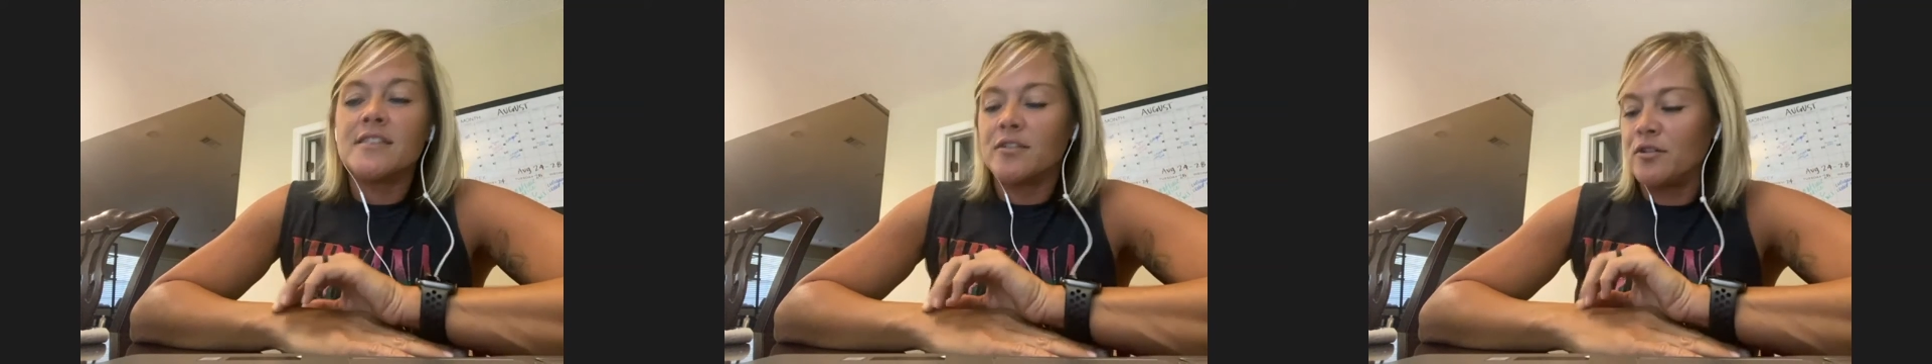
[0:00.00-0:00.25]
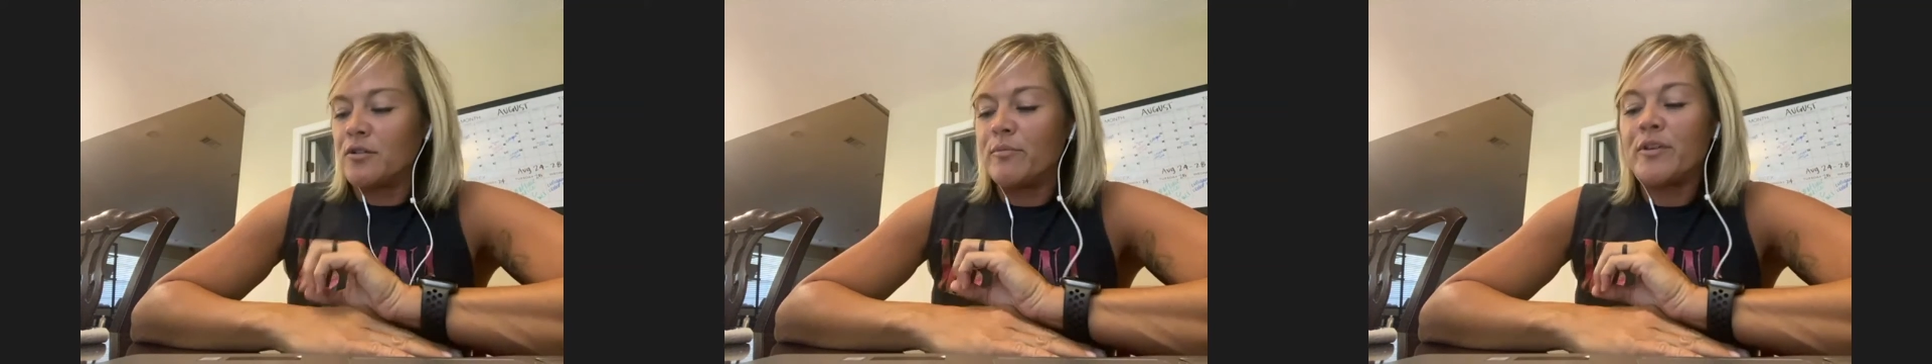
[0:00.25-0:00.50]

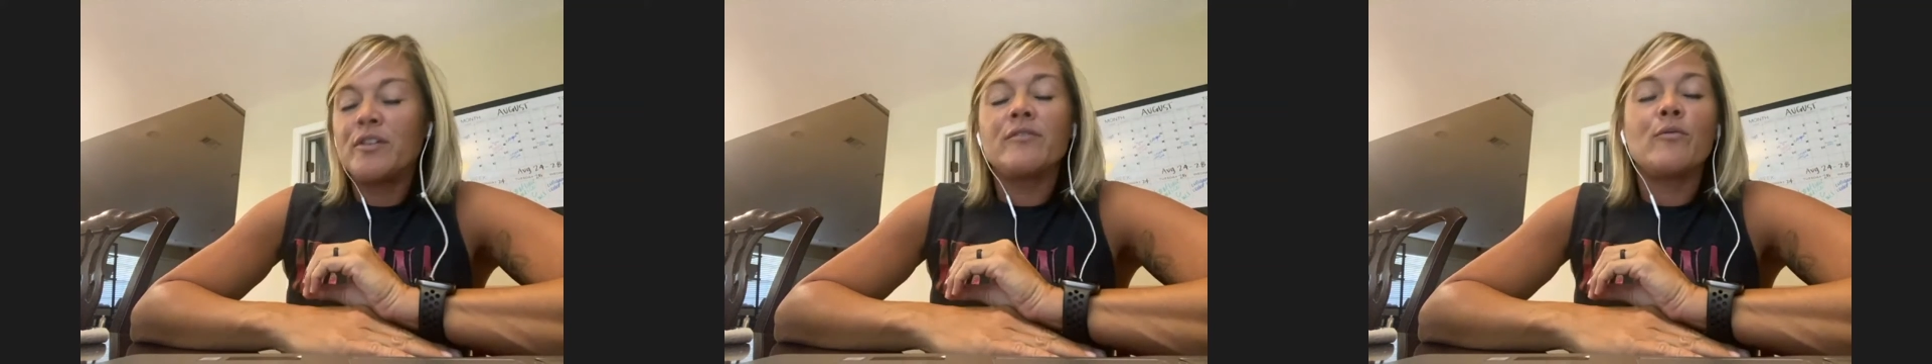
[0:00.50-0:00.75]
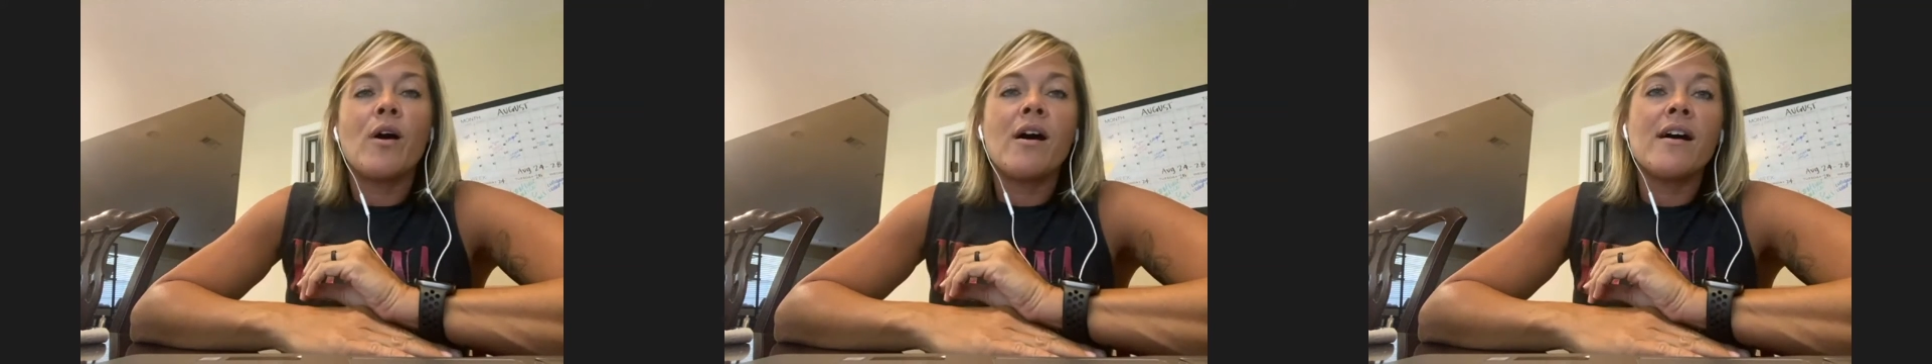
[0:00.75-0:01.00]
little bit of
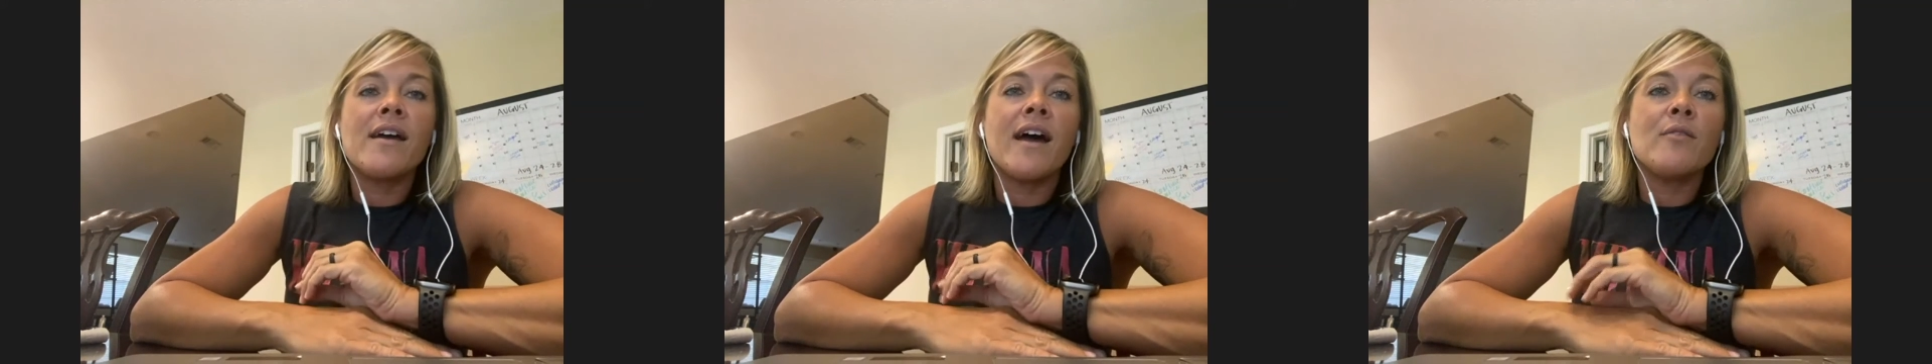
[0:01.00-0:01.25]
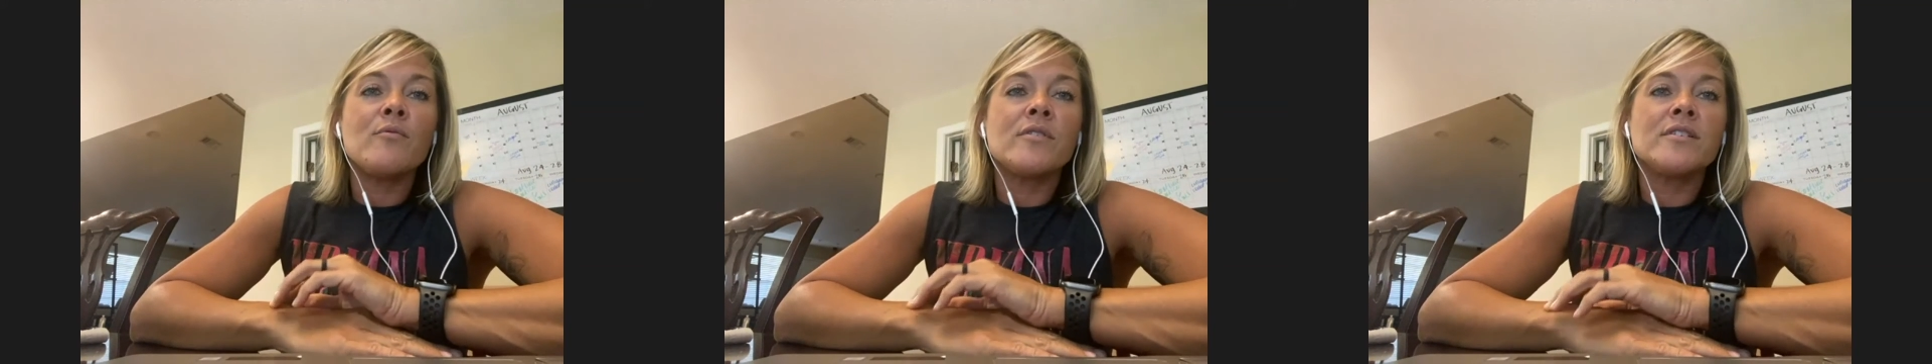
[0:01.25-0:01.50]
why I
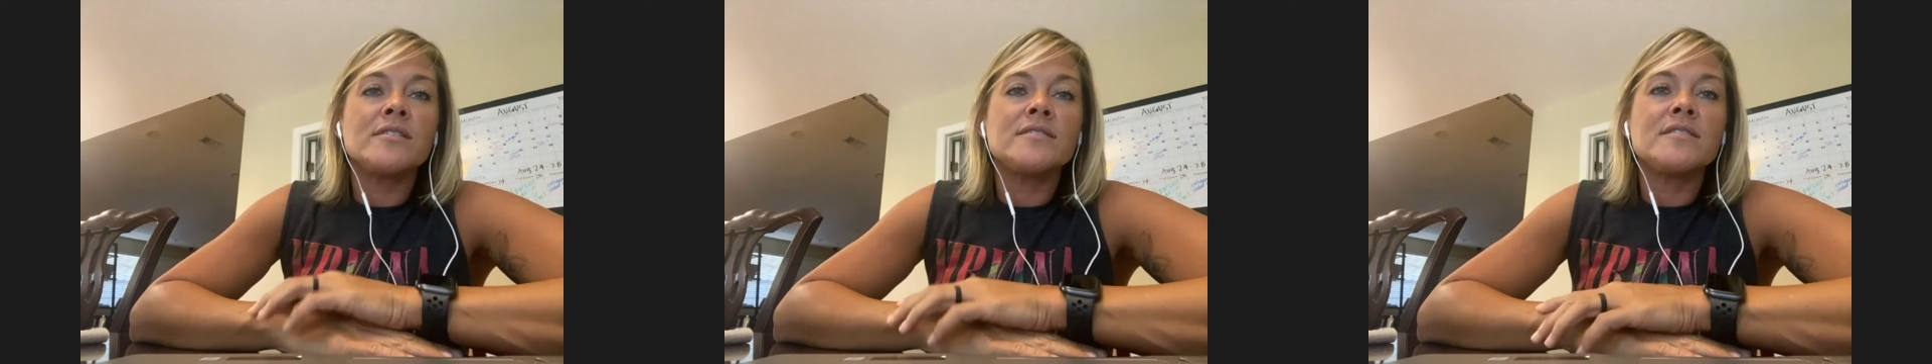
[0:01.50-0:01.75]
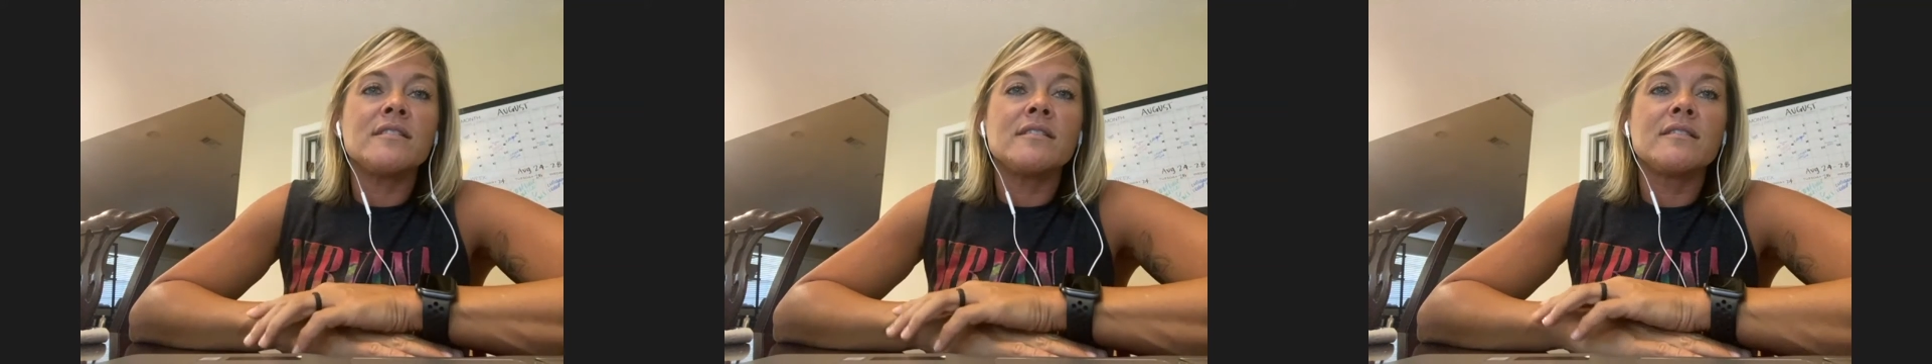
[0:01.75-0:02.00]
wanted
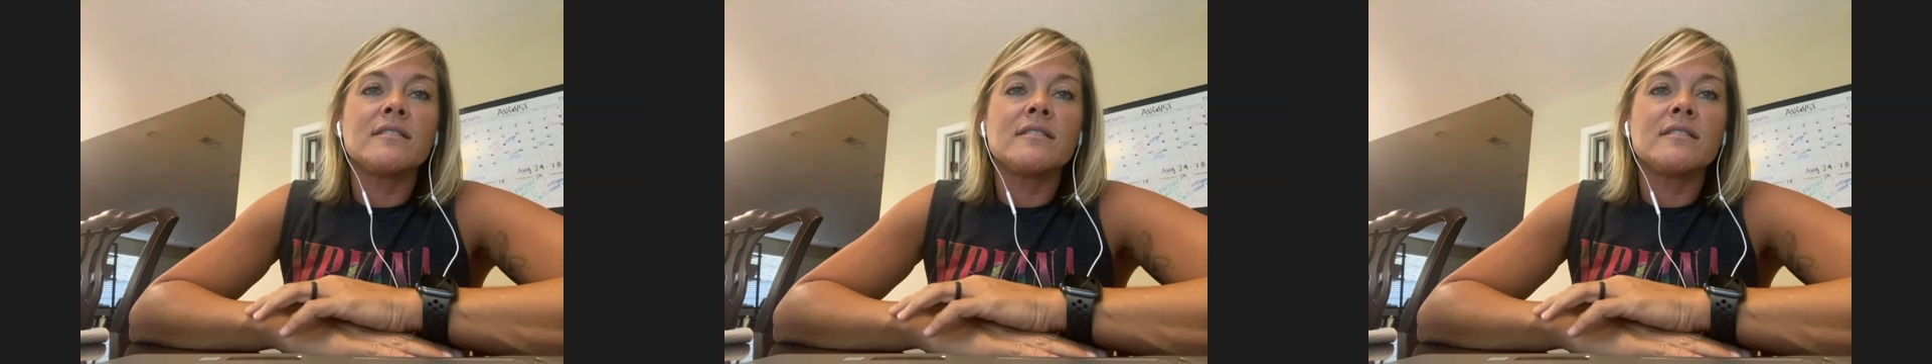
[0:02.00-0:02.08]
to